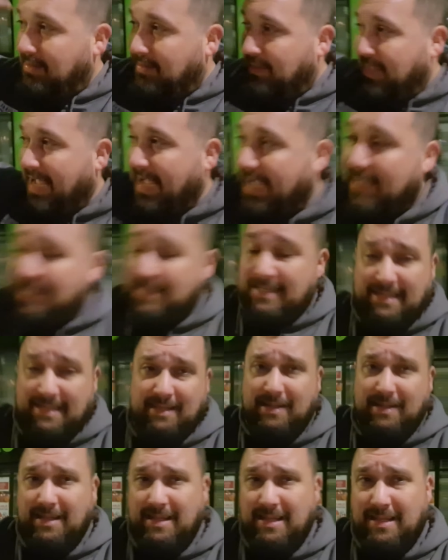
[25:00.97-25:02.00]
That
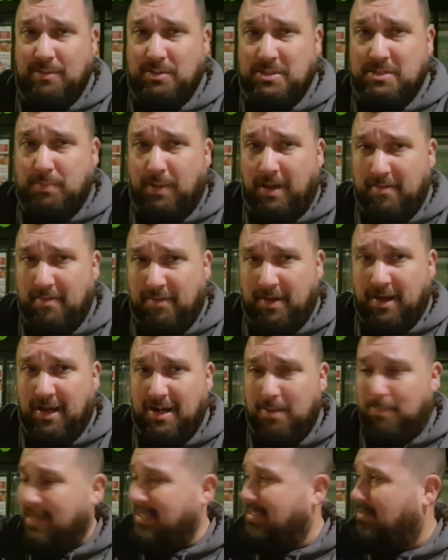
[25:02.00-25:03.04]
was by far
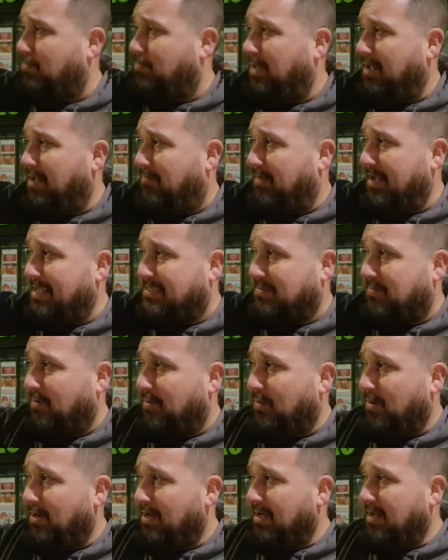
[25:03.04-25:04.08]
the best beer
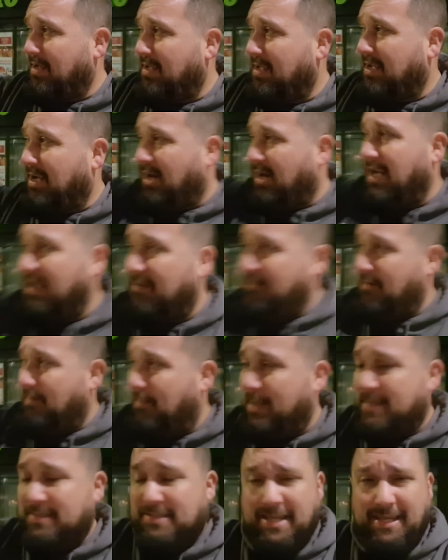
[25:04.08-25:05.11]
festival I've ever
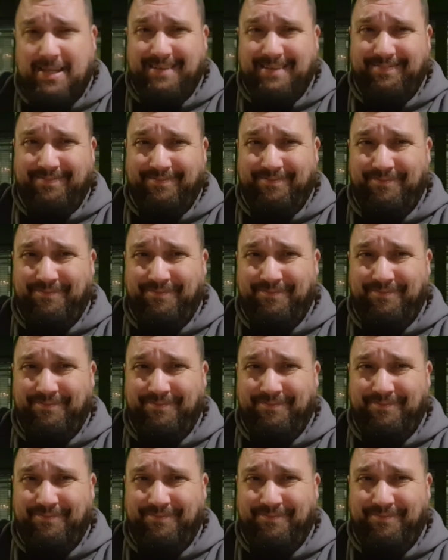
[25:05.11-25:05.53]
been to.